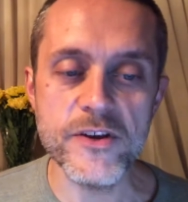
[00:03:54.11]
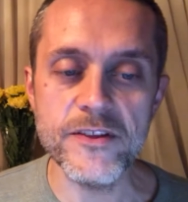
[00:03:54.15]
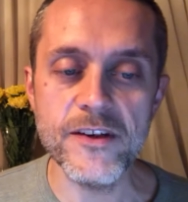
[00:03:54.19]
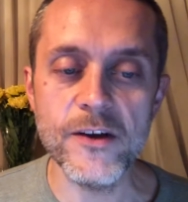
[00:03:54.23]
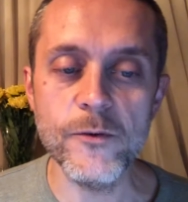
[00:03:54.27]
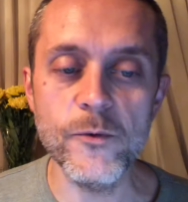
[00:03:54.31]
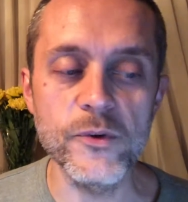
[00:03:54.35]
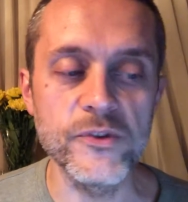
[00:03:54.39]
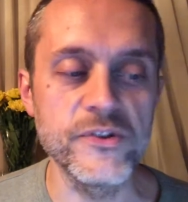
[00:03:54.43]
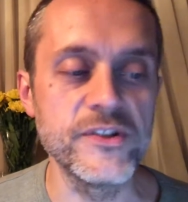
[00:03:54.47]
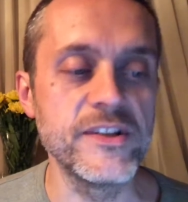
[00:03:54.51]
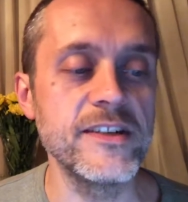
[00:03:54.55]
They
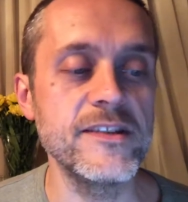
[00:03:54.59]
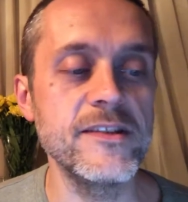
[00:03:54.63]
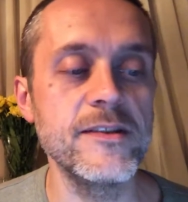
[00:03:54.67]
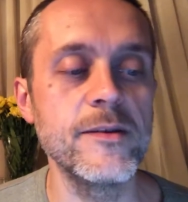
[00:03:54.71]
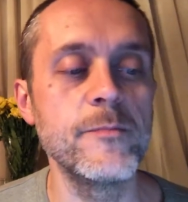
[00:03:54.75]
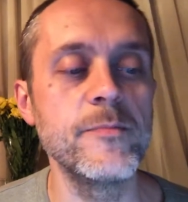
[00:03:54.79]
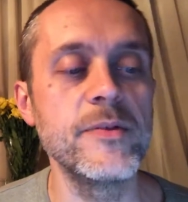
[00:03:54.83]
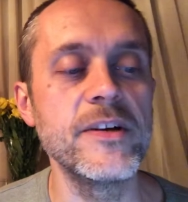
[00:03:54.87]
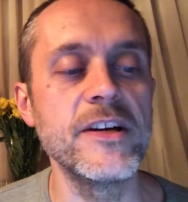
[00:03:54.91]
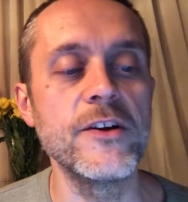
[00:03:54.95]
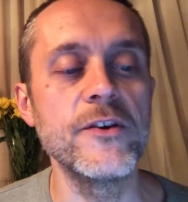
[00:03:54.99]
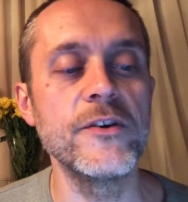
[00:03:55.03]
will
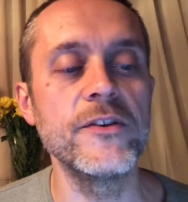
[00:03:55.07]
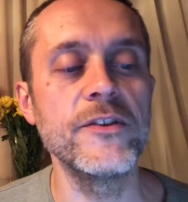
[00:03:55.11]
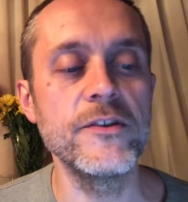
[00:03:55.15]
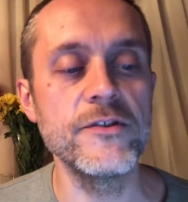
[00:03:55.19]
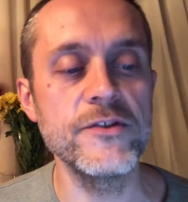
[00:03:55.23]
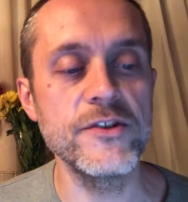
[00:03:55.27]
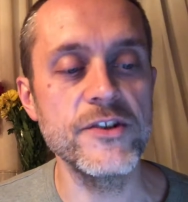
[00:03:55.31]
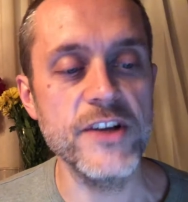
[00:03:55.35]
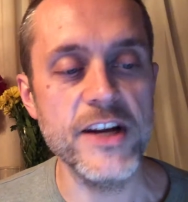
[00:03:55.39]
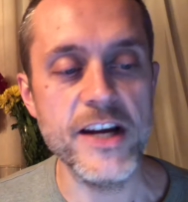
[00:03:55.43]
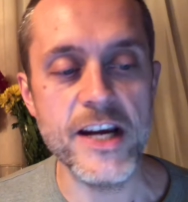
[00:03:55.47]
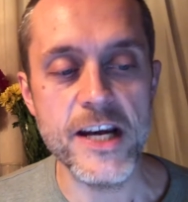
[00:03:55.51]
disappear in their
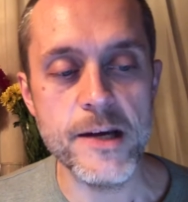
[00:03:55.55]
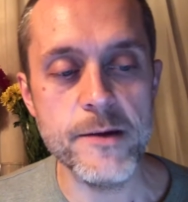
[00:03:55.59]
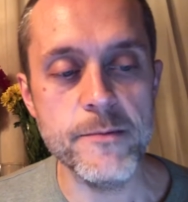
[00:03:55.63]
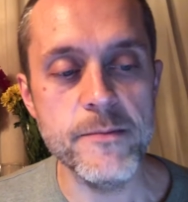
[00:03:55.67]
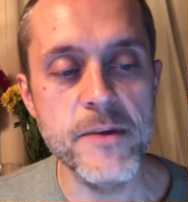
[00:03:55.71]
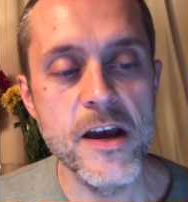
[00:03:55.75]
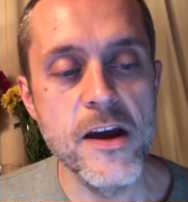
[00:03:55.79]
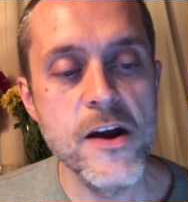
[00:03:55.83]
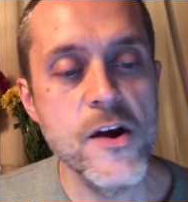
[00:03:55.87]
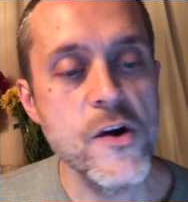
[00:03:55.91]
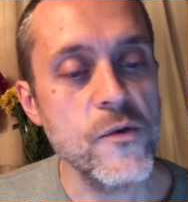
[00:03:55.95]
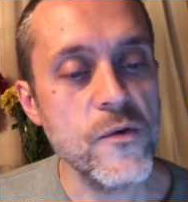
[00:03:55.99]
shame,
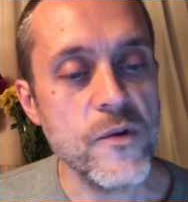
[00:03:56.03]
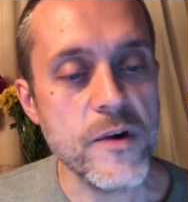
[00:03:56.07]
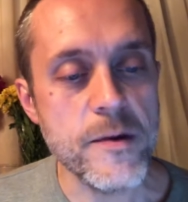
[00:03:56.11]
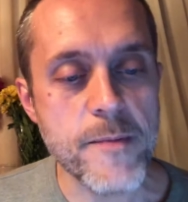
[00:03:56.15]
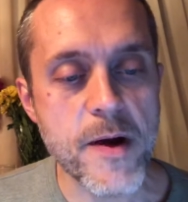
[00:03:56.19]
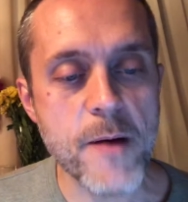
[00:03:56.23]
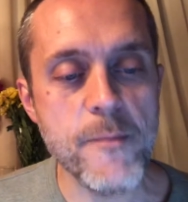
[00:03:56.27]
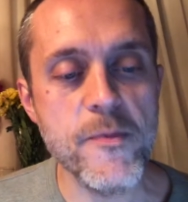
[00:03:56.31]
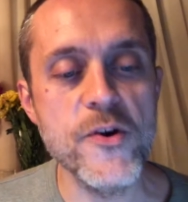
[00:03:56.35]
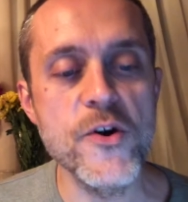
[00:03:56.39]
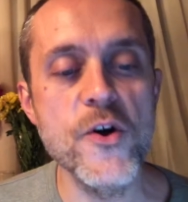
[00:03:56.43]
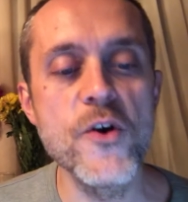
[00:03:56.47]

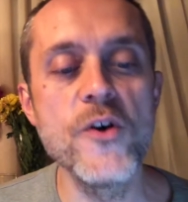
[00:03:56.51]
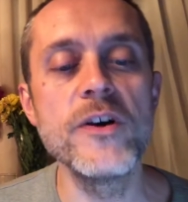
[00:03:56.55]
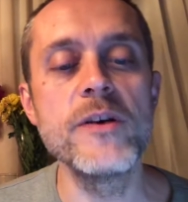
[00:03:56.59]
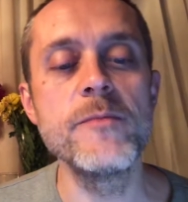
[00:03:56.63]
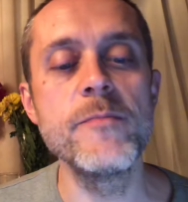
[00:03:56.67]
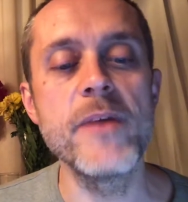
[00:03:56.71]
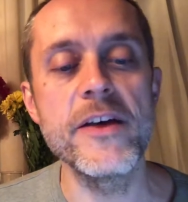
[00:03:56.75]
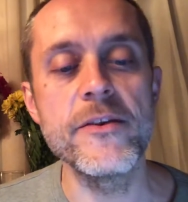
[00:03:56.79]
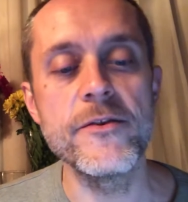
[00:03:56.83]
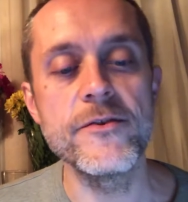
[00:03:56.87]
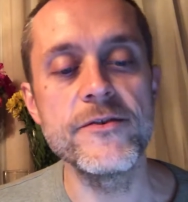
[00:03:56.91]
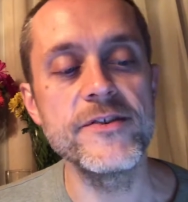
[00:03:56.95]
remembered only
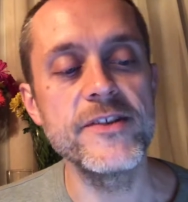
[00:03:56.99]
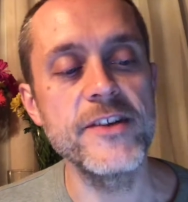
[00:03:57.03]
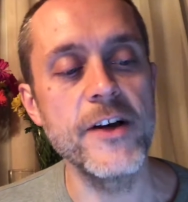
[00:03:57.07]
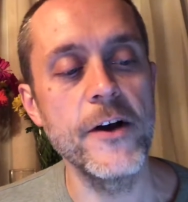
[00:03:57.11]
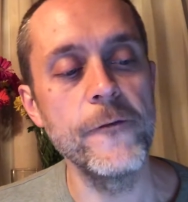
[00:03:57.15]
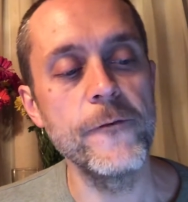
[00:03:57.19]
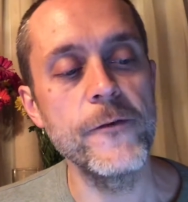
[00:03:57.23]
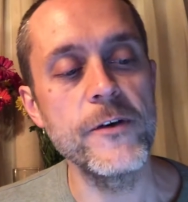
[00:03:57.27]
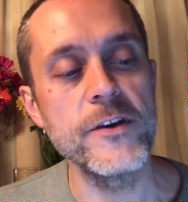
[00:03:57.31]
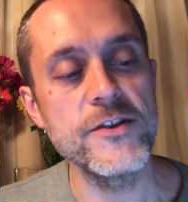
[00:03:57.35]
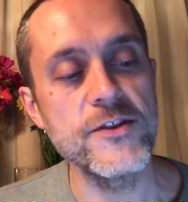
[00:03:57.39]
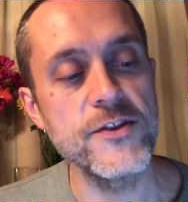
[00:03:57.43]
by their
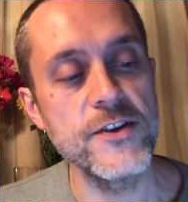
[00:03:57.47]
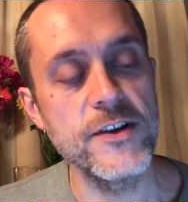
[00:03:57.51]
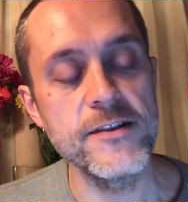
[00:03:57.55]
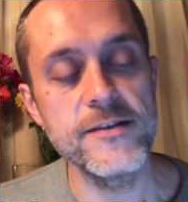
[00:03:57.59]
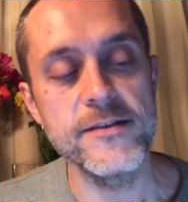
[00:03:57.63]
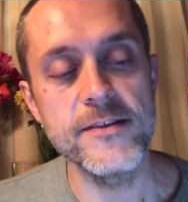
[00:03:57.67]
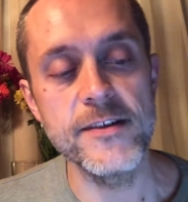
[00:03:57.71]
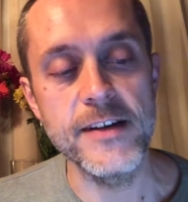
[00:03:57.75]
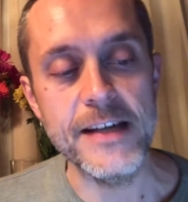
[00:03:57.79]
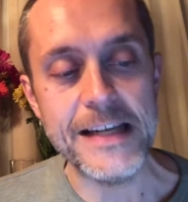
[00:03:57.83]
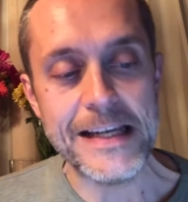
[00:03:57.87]
selfishness and